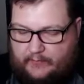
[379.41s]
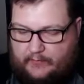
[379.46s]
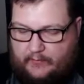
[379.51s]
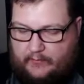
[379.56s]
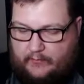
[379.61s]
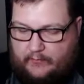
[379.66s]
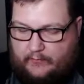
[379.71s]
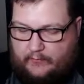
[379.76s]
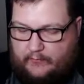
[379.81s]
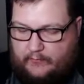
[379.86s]

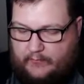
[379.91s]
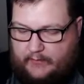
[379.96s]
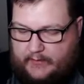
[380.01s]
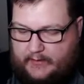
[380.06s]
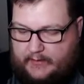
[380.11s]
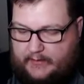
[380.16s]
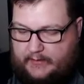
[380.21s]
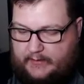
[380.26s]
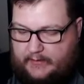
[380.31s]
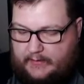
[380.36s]
No,
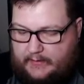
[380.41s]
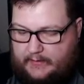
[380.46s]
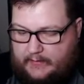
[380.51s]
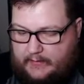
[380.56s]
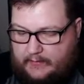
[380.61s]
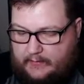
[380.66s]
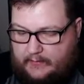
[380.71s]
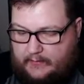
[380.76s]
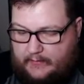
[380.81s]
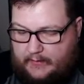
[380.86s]
okay.
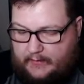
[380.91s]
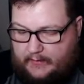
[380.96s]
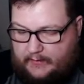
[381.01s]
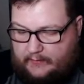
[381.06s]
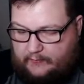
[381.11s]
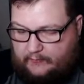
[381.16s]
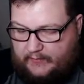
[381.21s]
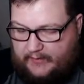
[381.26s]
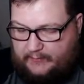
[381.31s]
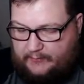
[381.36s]
All right,
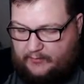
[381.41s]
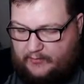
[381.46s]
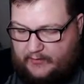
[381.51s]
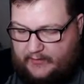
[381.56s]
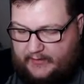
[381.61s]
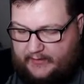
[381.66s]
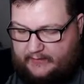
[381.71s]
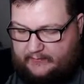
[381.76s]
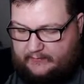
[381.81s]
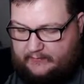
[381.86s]

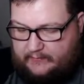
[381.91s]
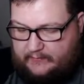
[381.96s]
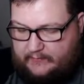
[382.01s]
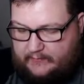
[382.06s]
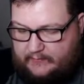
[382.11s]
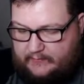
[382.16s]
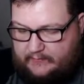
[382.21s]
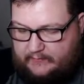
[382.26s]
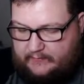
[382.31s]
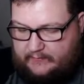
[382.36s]
Cramorant,
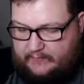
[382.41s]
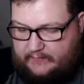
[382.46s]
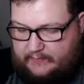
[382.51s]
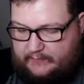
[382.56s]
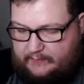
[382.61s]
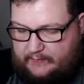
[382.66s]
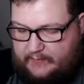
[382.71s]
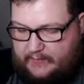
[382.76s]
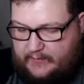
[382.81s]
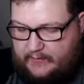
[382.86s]

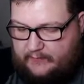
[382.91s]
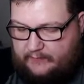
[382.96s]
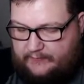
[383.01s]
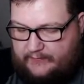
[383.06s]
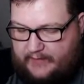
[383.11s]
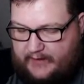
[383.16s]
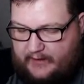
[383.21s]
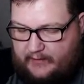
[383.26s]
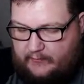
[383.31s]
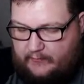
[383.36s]
Team Yell
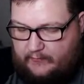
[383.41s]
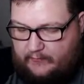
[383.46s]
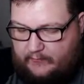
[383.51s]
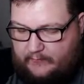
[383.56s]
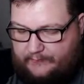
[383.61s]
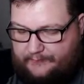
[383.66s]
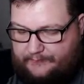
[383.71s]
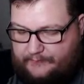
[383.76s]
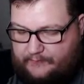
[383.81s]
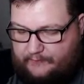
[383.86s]

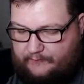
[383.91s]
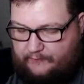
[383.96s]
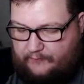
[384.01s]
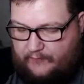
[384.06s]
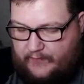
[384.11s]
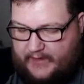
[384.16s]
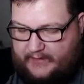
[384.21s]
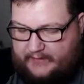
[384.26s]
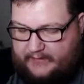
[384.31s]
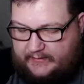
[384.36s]
Towel,
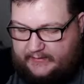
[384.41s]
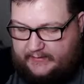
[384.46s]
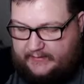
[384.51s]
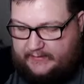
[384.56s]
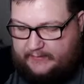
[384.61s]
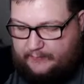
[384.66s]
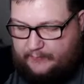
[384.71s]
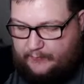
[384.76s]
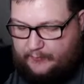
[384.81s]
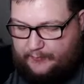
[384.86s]

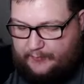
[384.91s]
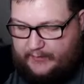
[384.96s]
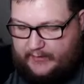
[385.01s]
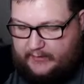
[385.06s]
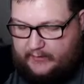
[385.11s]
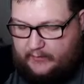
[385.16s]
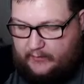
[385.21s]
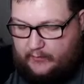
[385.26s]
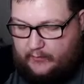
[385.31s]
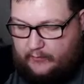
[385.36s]
Flacky,
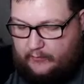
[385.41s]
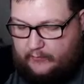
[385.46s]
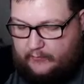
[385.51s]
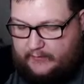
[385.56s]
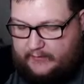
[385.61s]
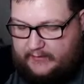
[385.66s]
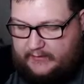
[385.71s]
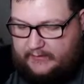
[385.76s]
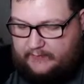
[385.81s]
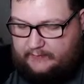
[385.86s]
Morpeko,
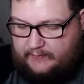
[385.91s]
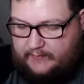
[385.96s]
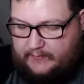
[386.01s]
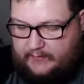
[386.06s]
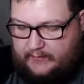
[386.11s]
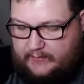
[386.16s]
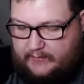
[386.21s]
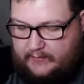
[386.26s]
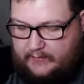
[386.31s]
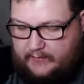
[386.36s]

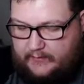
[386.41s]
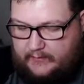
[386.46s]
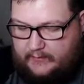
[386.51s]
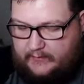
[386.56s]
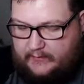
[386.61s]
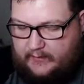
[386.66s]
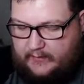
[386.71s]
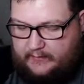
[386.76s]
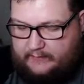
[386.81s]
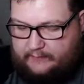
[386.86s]
Eevee,
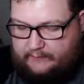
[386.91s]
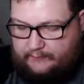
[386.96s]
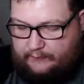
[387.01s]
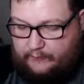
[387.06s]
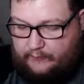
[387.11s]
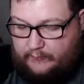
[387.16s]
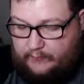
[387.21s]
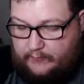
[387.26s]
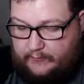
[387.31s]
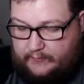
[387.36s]

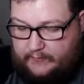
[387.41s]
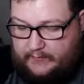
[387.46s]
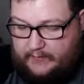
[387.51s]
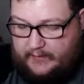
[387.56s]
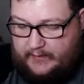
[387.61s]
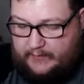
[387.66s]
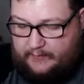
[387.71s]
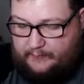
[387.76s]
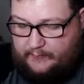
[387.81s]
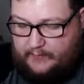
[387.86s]
Gossifleur,
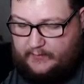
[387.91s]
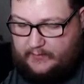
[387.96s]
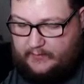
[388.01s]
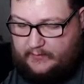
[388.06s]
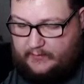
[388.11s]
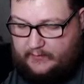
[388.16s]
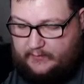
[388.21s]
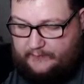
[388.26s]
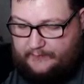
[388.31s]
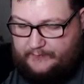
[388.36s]

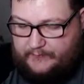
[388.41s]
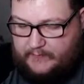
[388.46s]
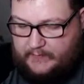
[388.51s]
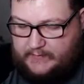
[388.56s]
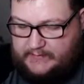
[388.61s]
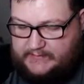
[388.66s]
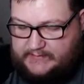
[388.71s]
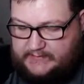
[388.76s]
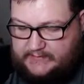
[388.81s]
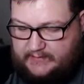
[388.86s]
Yanma,
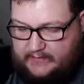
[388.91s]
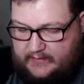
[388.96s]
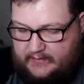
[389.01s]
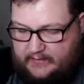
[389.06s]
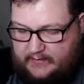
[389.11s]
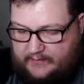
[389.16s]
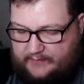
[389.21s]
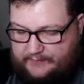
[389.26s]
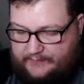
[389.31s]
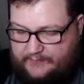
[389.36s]

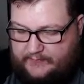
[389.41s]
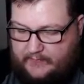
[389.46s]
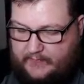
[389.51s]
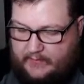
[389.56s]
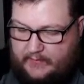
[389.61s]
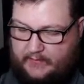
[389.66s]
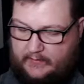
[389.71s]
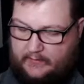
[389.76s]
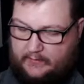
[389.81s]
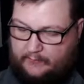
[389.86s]
Snom.
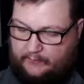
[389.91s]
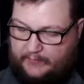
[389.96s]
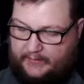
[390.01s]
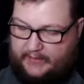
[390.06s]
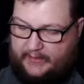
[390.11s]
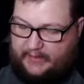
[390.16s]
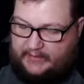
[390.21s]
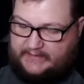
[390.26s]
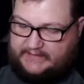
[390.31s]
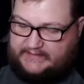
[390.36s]
We
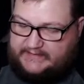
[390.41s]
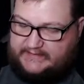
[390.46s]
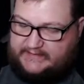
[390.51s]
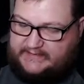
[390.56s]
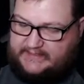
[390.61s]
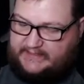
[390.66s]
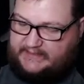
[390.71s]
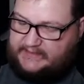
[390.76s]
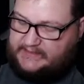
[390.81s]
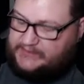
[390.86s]
got a
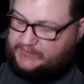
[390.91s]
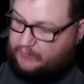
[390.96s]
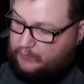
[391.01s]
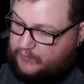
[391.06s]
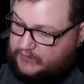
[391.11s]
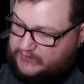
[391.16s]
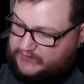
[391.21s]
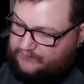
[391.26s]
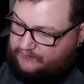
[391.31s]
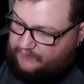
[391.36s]

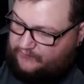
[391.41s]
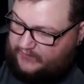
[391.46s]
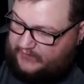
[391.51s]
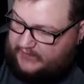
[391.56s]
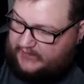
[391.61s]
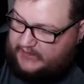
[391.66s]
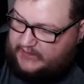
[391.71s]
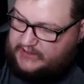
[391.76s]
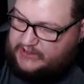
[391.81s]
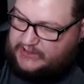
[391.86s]
Centiskorch
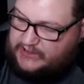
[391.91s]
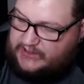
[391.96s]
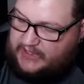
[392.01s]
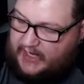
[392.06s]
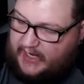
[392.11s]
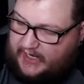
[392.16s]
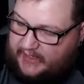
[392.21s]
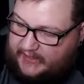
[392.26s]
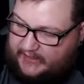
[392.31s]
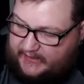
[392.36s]
V
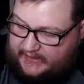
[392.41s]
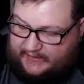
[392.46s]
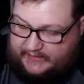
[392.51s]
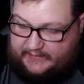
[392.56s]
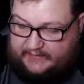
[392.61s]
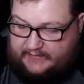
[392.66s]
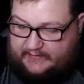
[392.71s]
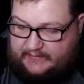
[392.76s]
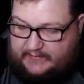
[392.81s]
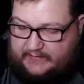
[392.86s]

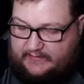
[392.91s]
Shiny.